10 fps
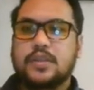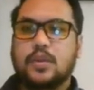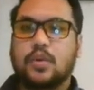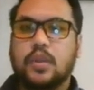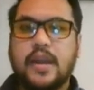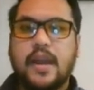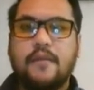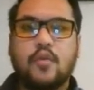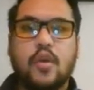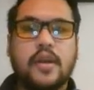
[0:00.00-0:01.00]
So we're looking at
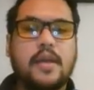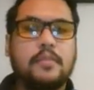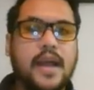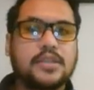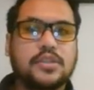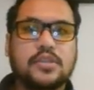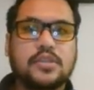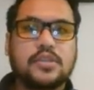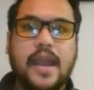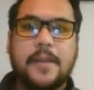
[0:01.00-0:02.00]
Fortnite blasters
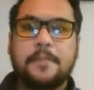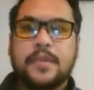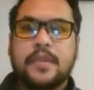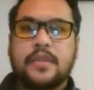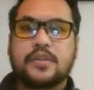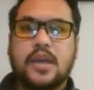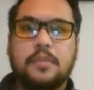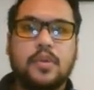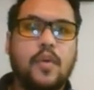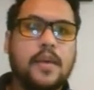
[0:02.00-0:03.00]
today. There's a
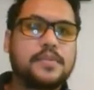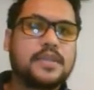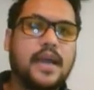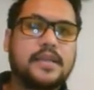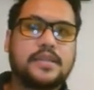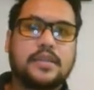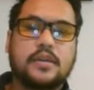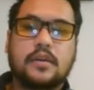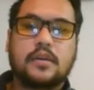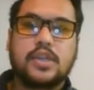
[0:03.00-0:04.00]
couple of websites that
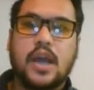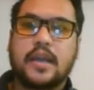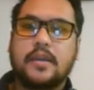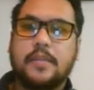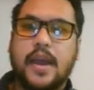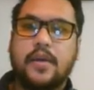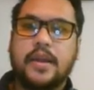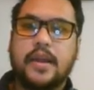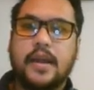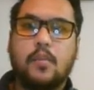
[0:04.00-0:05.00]
are talking about
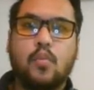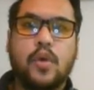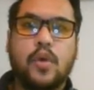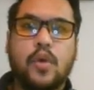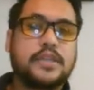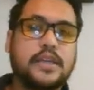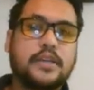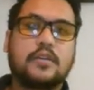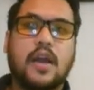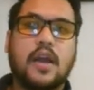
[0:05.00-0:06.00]
it. Um, one in
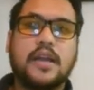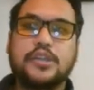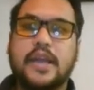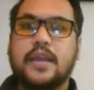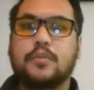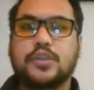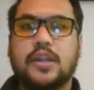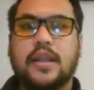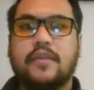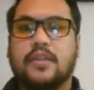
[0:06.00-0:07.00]
particular, IGN, which
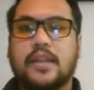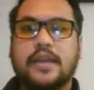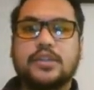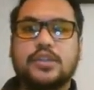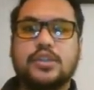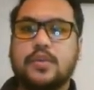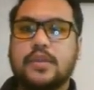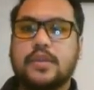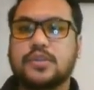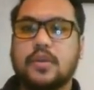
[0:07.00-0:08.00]
I'll have a link to in
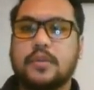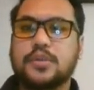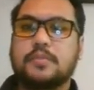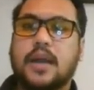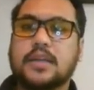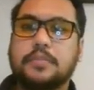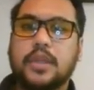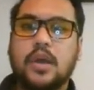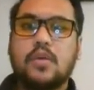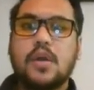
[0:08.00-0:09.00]
the description box
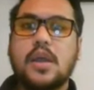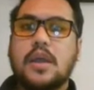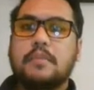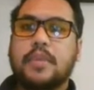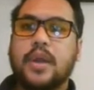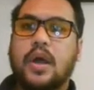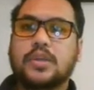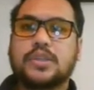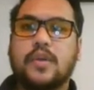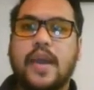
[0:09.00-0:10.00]
below. But
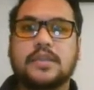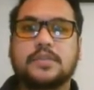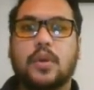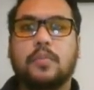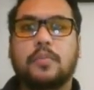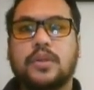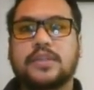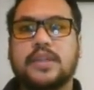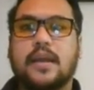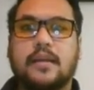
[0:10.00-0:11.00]
also
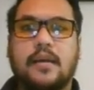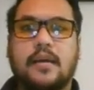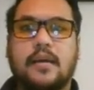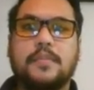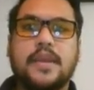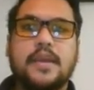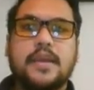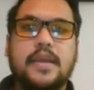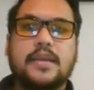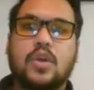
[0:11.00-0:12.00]
HasbroPulse.com
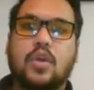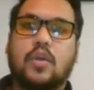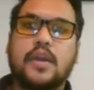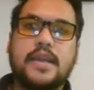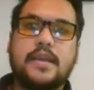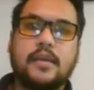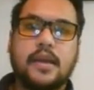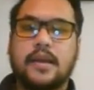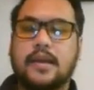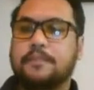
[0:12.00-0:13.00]
is already
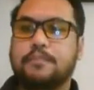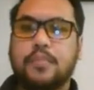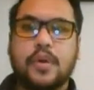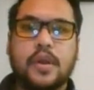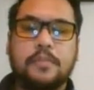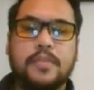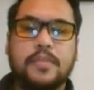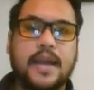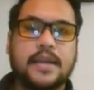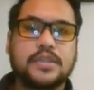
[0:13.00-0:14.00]
um, put up the
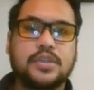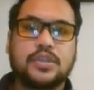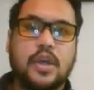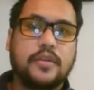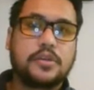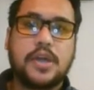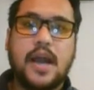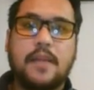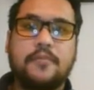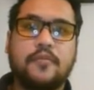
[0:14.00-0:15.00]
blasters on their
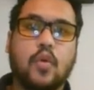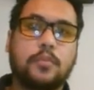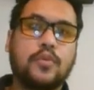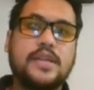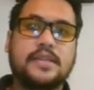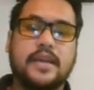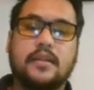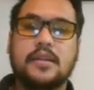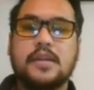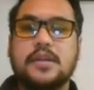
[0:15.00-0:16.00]
shop for
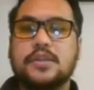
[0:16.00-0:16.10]
pre-sale.